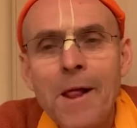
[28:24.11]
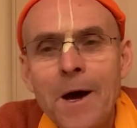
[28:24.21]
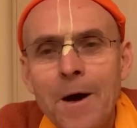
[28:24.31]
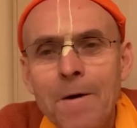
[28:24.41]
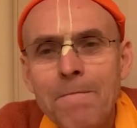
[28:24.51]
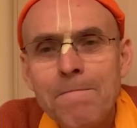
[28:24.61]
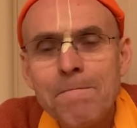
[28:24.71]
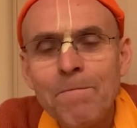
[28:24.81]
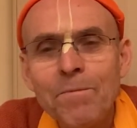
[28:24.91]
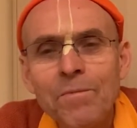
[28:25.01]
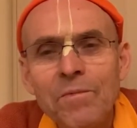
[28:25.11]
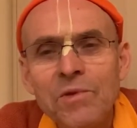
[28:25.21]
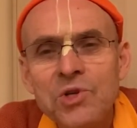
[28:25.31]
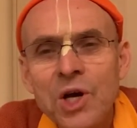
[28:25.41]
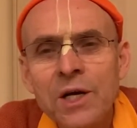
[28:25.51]

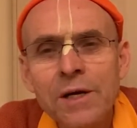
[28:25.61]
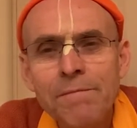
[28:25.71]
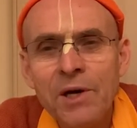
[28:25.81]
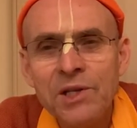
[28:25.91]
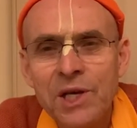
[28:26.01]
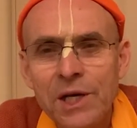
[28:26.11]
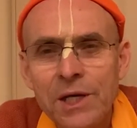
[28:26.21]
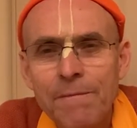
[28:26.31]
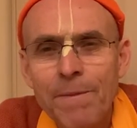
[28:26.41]
Jagai and Madai